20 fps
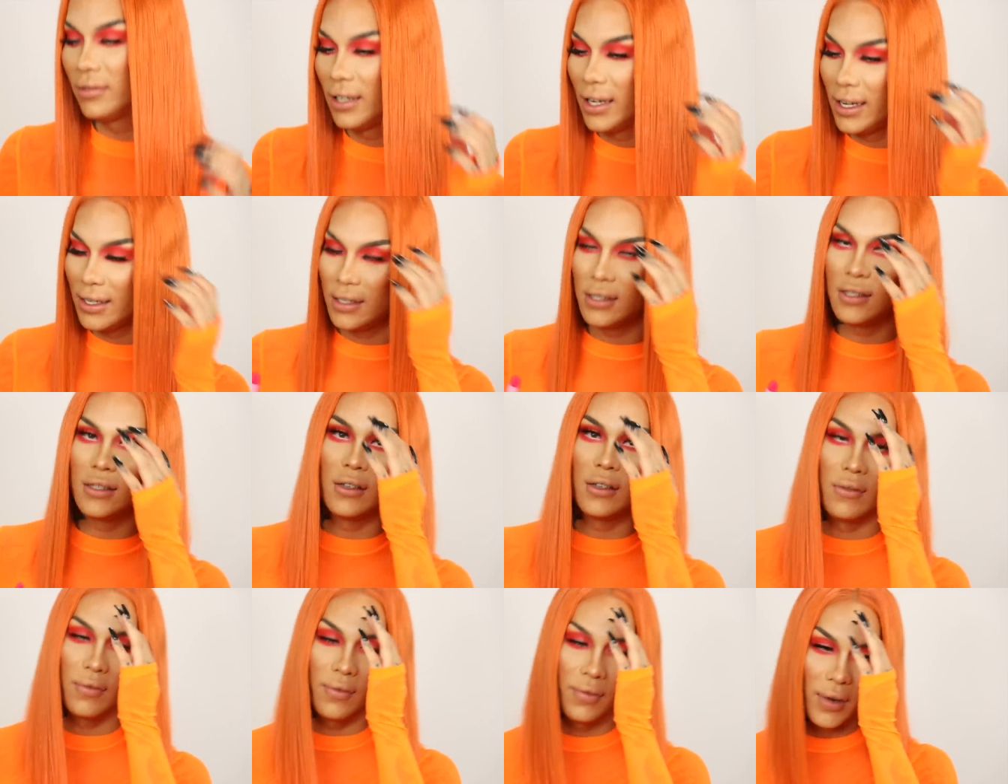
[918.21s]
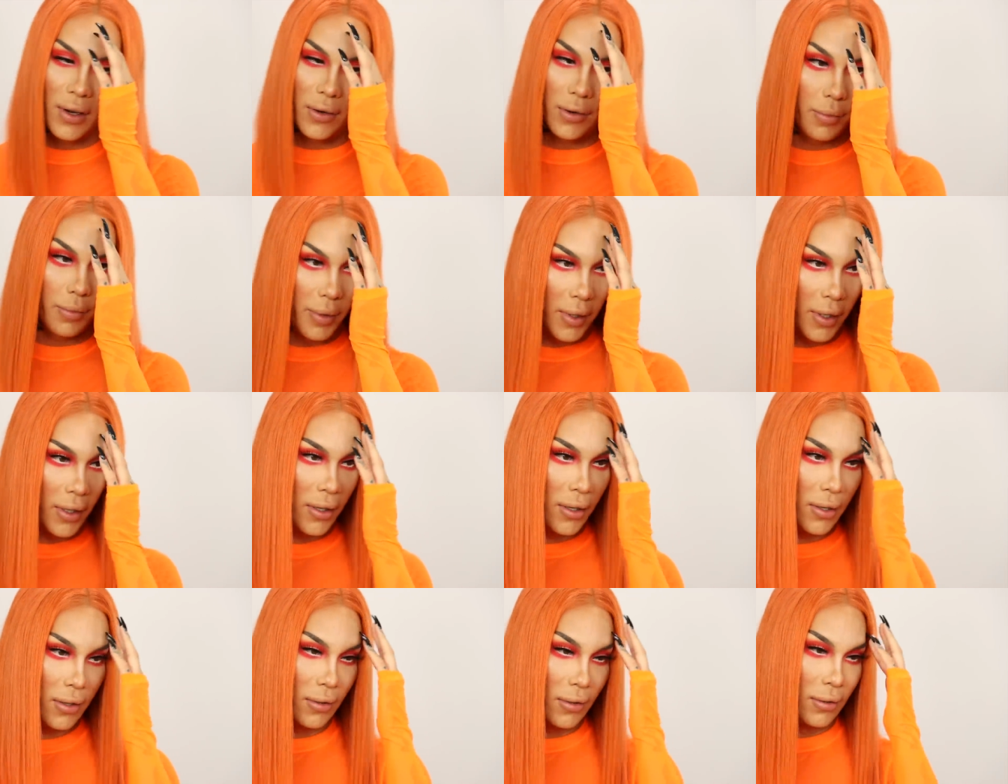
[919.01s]
I just don't fuck with pink.
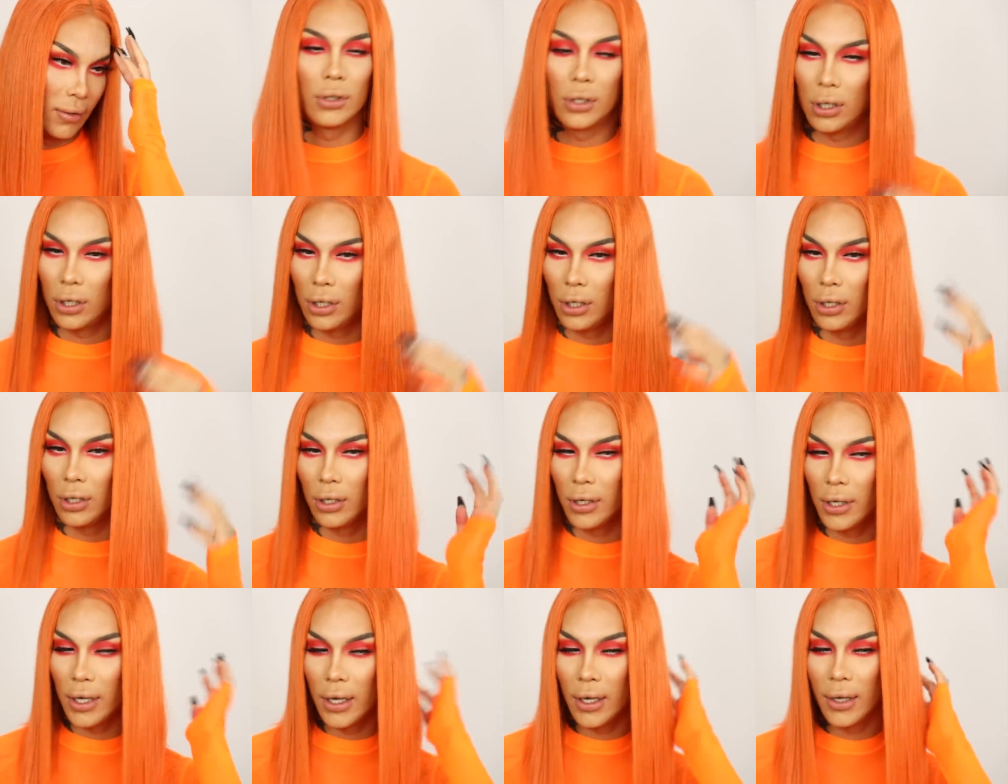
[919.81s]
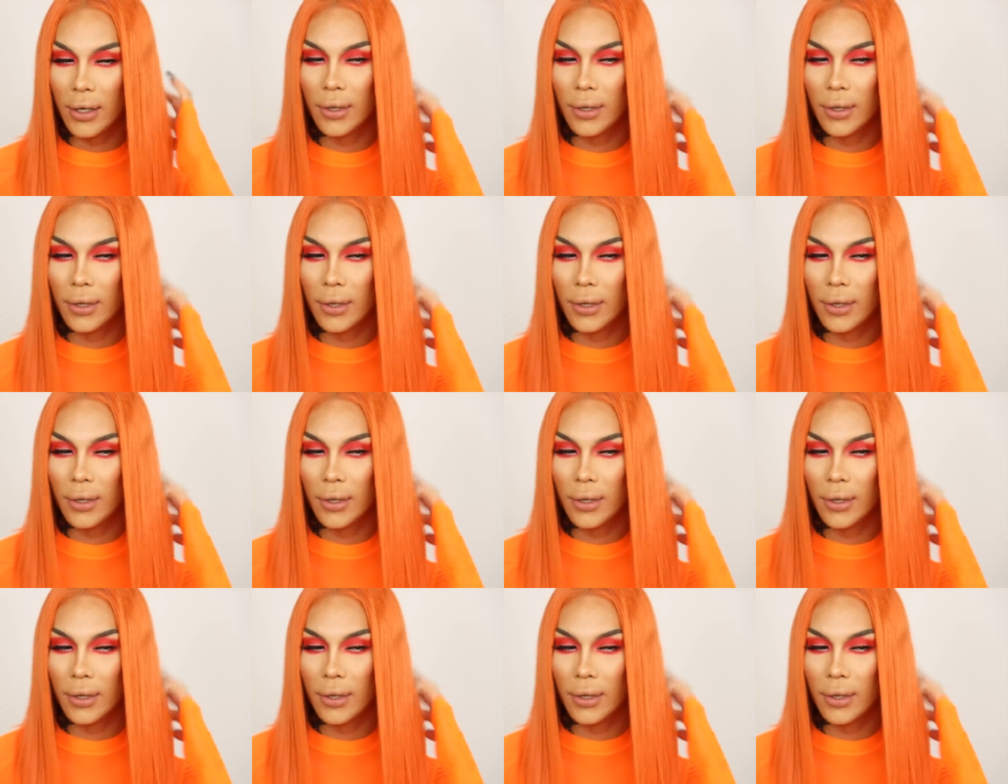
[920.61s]
Oh, okay.